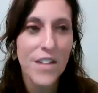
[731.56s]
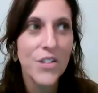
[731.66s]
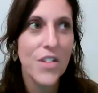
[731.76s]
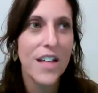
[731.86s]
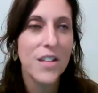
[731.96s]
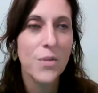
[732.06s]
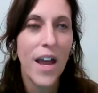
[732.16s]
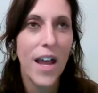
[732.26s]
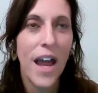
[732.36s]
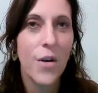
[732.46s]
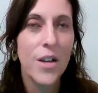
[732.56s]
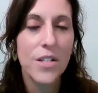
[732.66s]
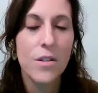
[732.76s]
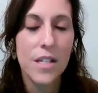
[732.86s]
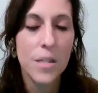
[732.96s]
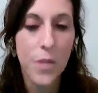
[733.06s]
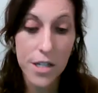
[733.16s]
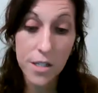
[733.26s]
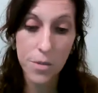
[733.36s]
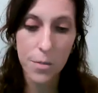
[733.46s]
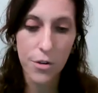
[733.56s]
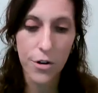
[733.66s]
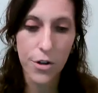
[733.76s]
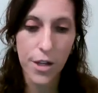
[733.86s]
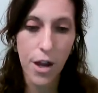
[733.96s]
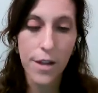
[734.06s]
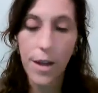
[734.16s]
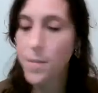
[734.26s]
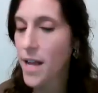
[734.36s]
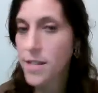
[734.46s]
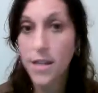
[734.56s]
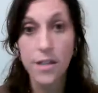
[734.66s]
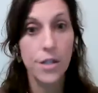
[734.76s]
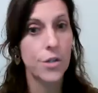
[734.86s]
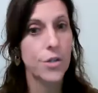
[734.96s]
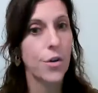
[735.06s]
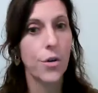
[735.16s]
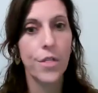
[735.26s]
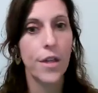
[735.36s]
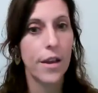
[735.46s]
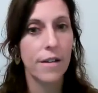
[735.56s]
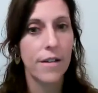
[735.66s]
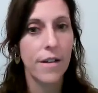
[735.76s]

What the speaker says: And so that's why I always explain to people early on, I'm not sending you the whole thing.